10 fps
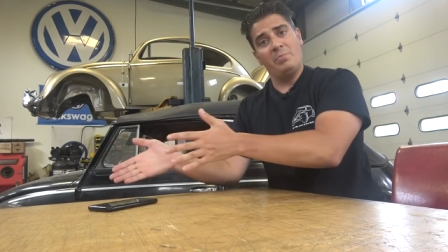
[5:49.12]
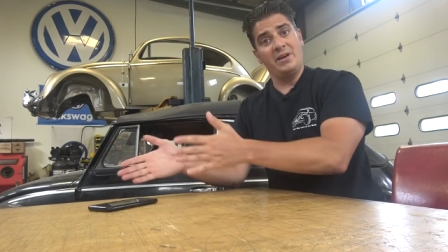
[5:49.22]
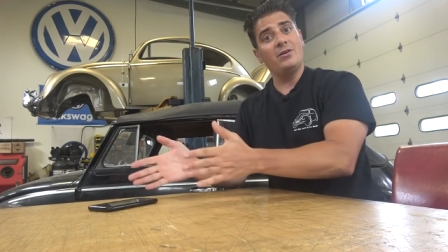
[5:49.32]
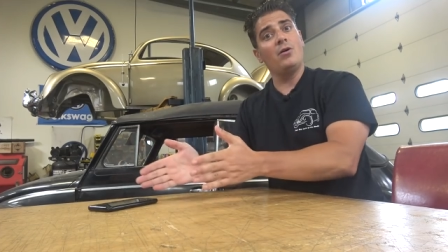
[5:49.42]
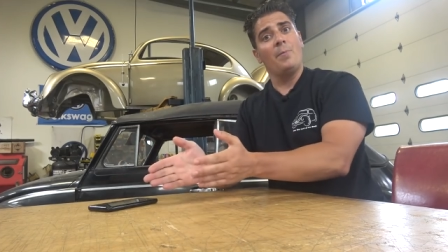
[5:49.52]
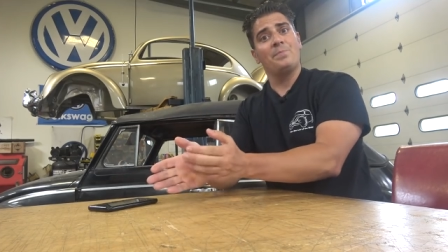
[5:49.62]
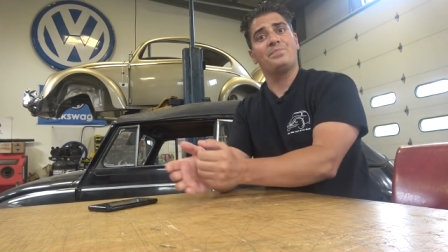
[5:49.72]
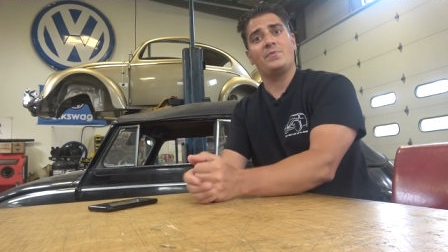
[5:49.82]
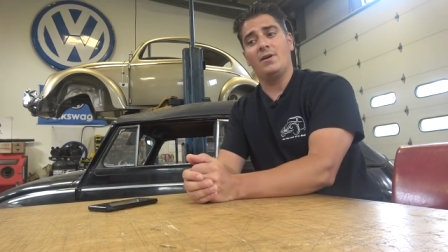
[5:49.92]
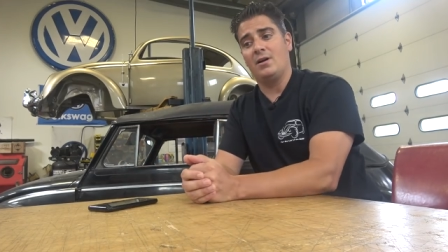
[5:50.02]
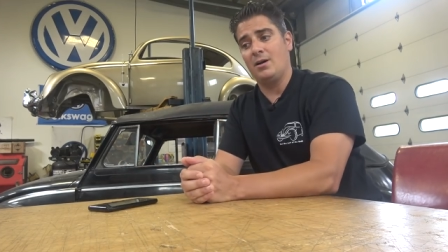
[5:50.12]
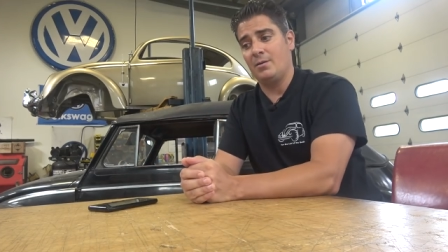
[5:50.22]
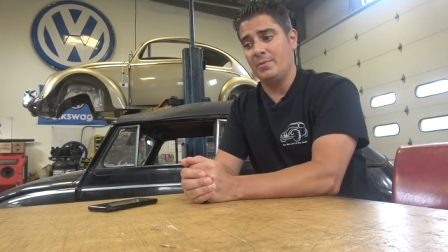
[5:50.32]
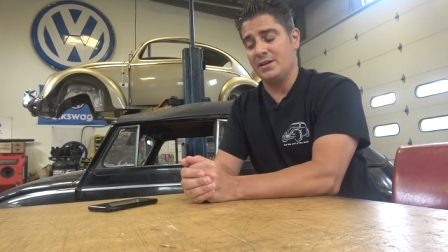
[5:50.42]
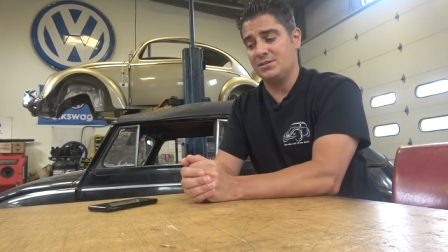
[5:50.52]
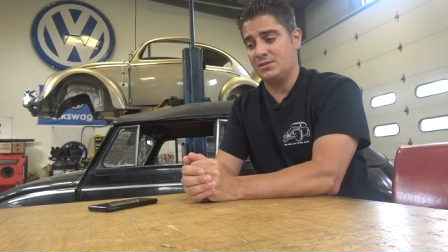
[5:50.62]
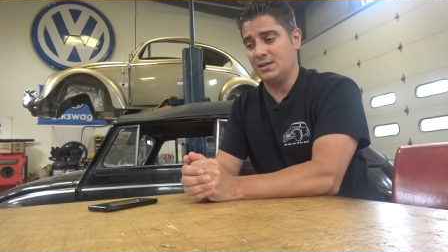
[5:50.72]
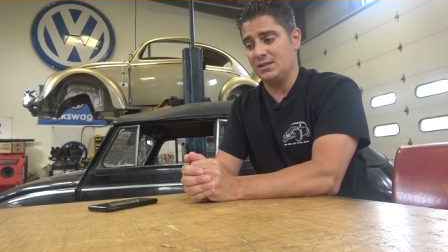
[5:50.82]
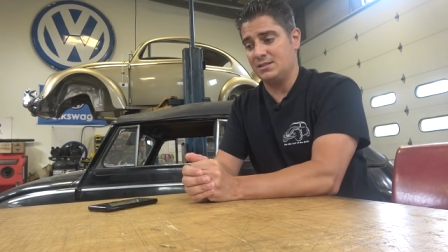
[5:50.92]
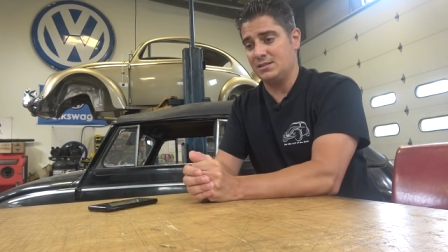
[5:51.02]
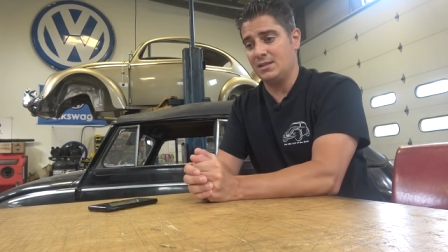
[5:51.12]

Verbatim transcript: Beetle. It's